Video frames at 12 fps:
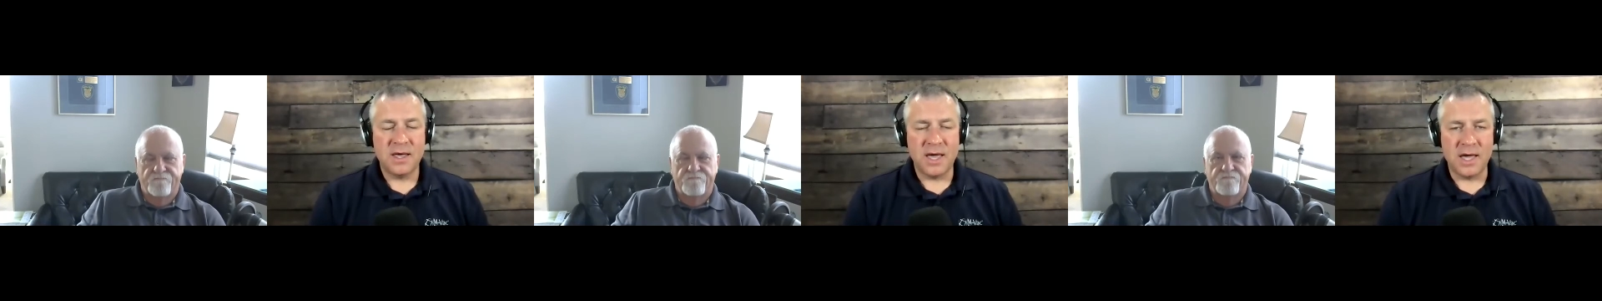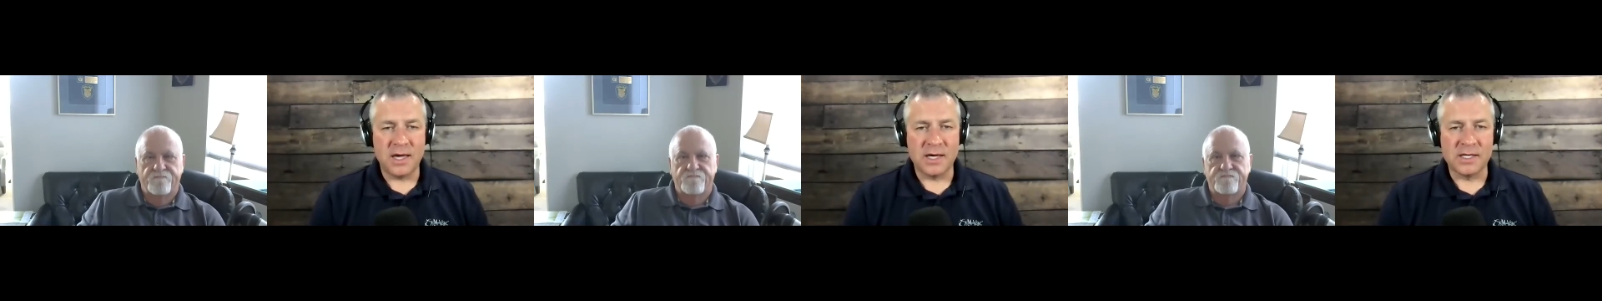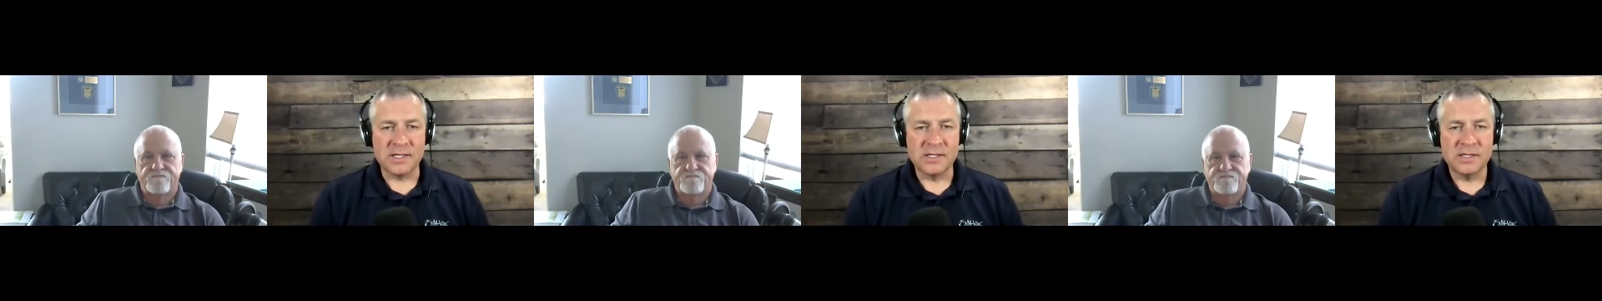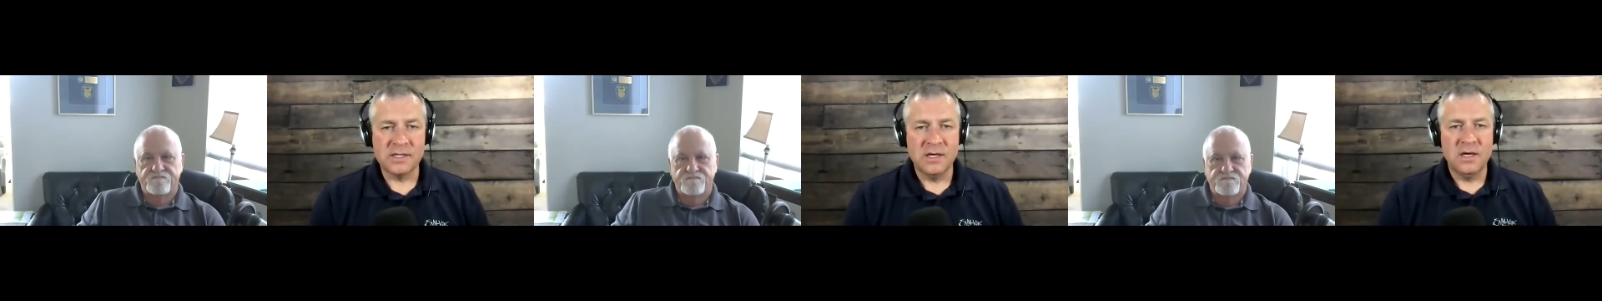Speaker 1: And
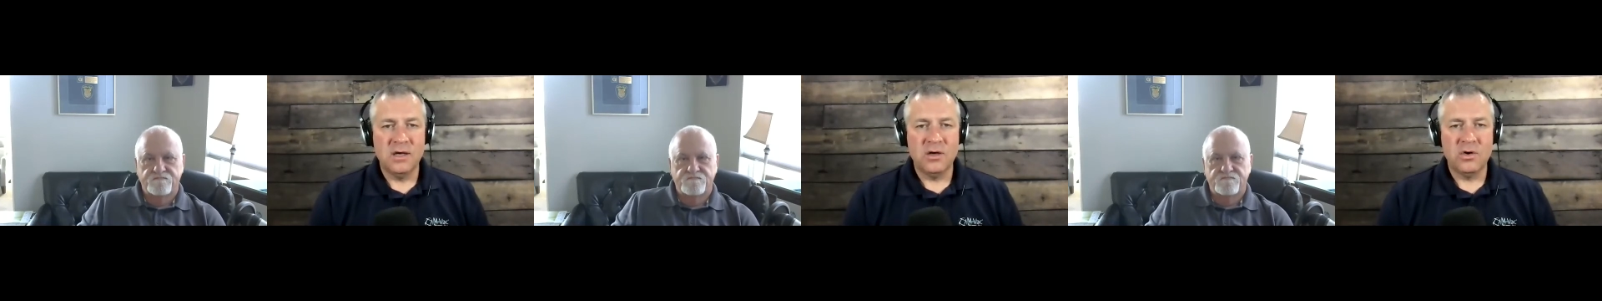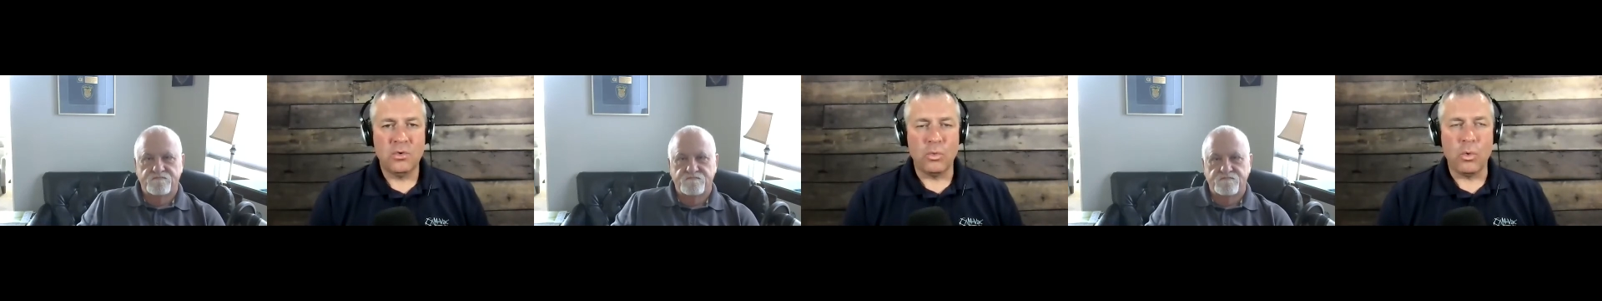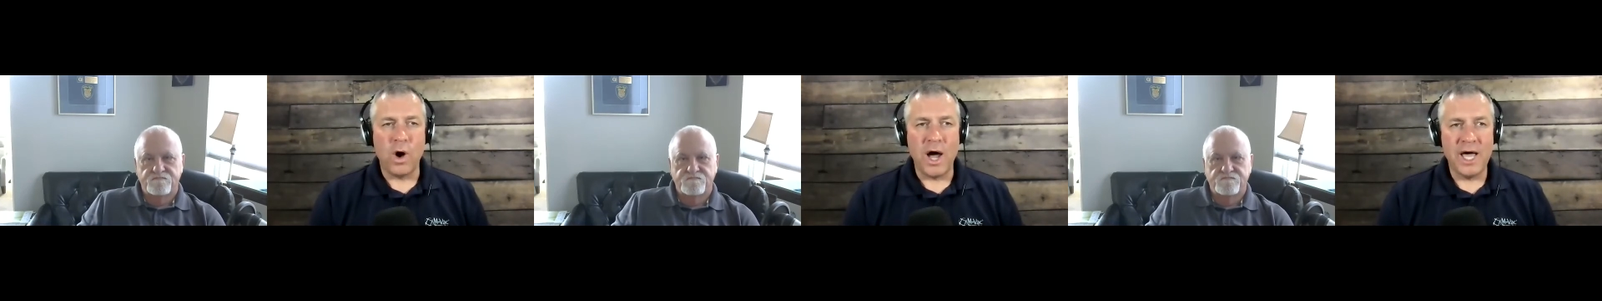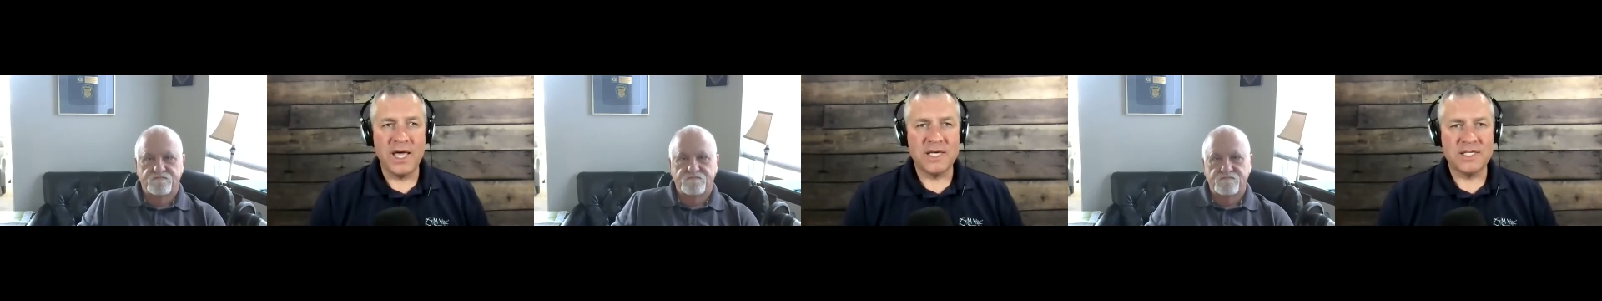
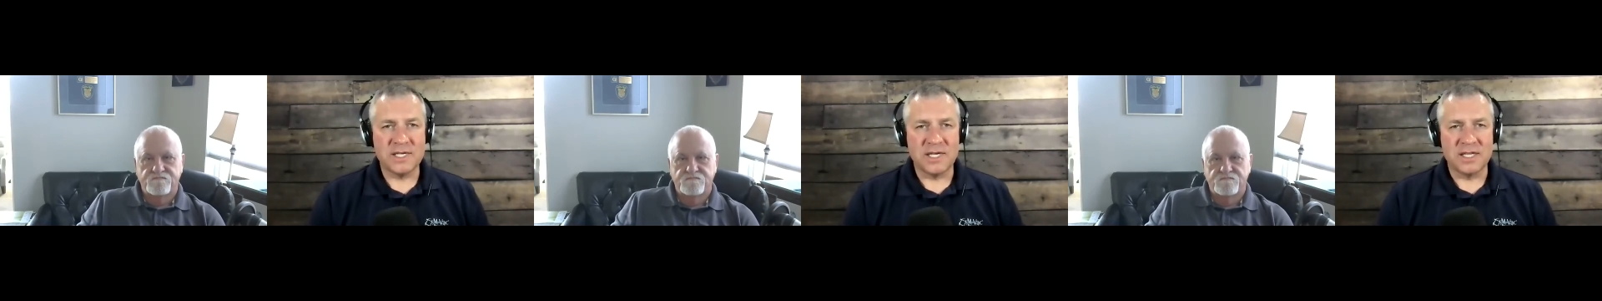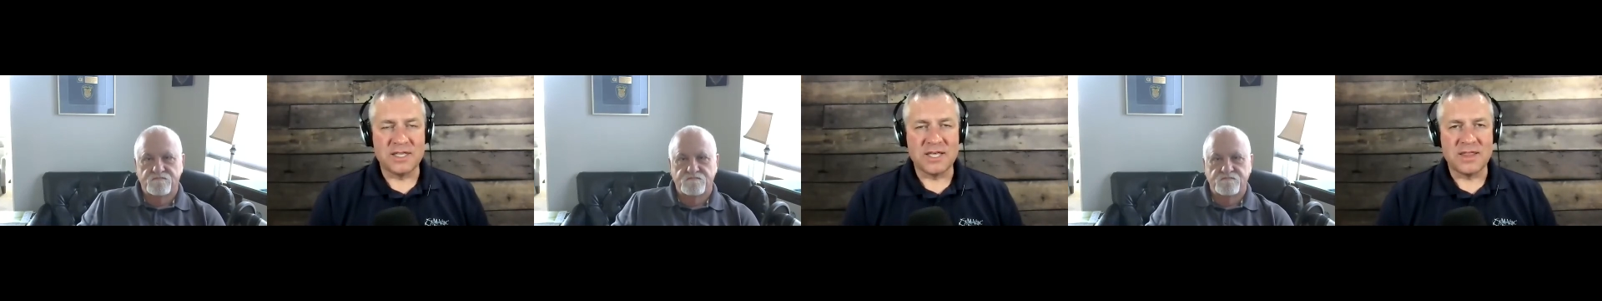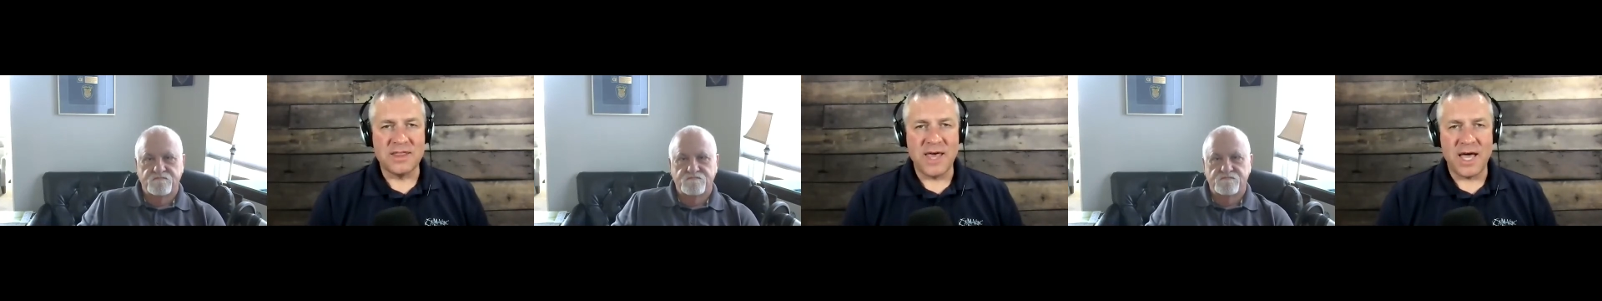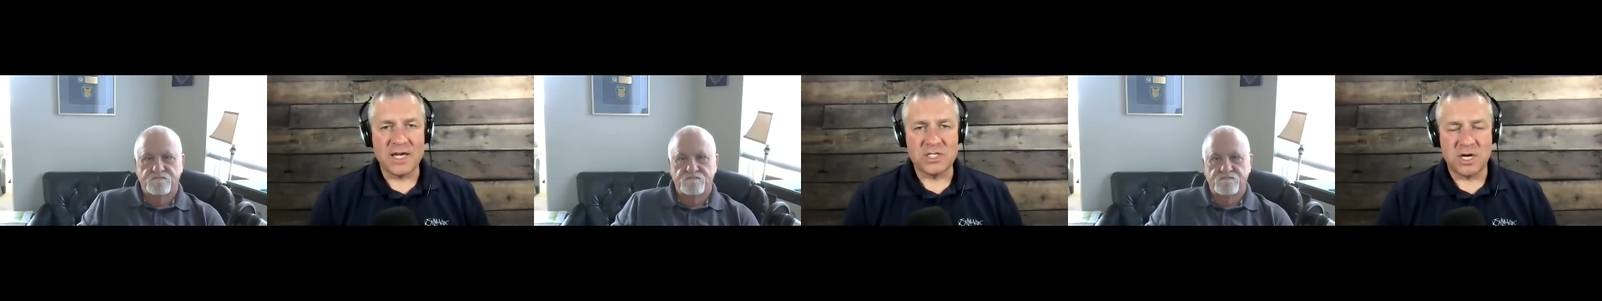why is it that
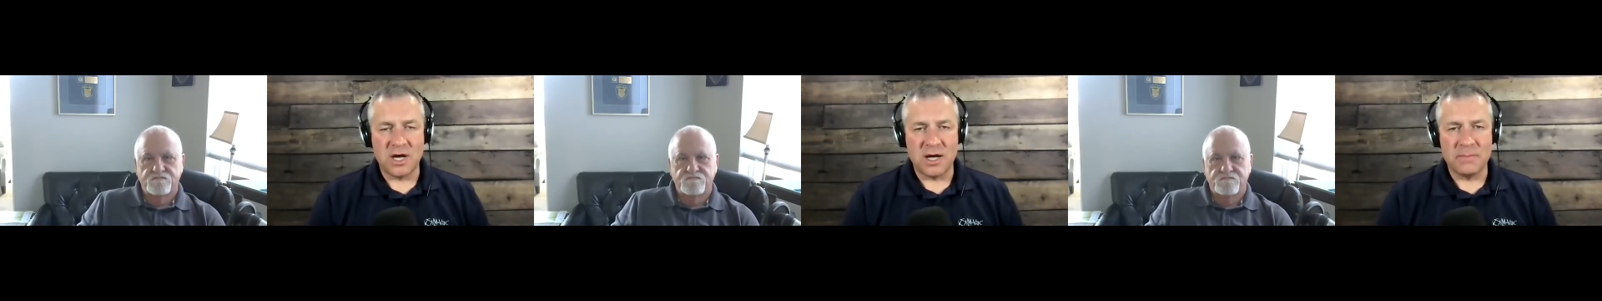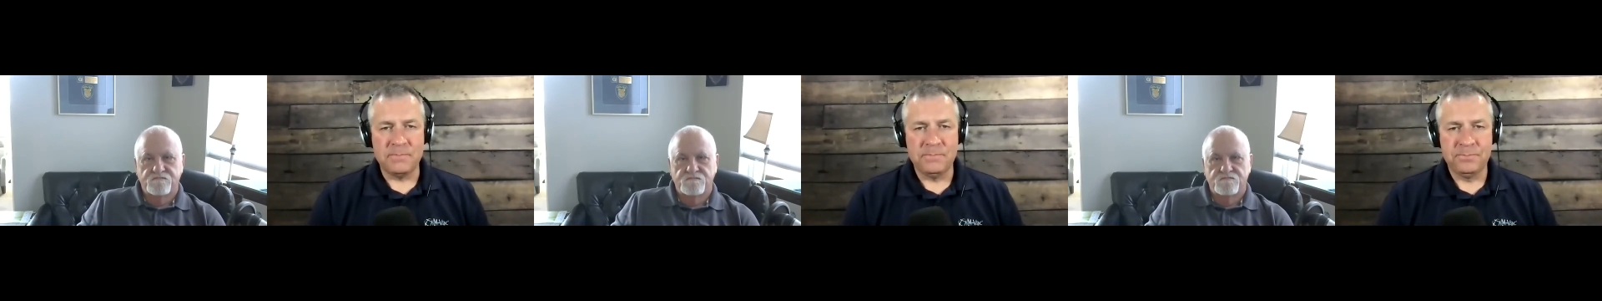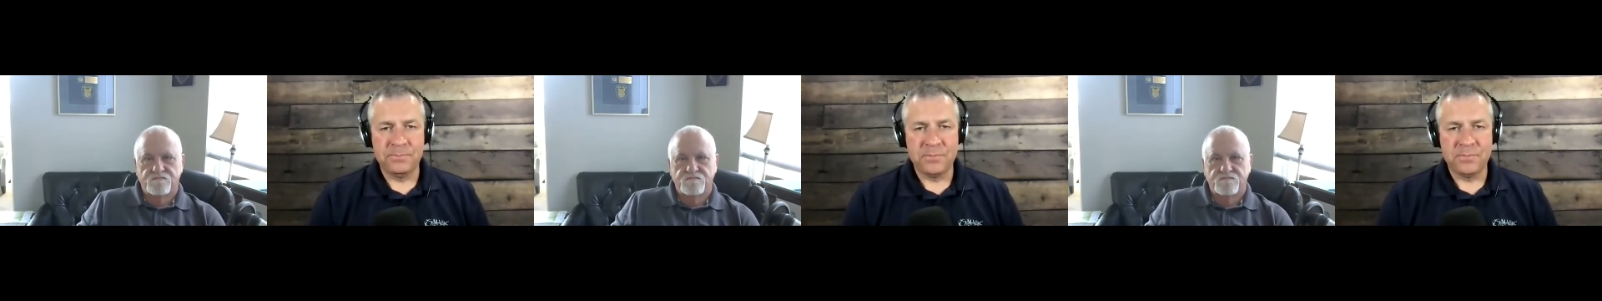that job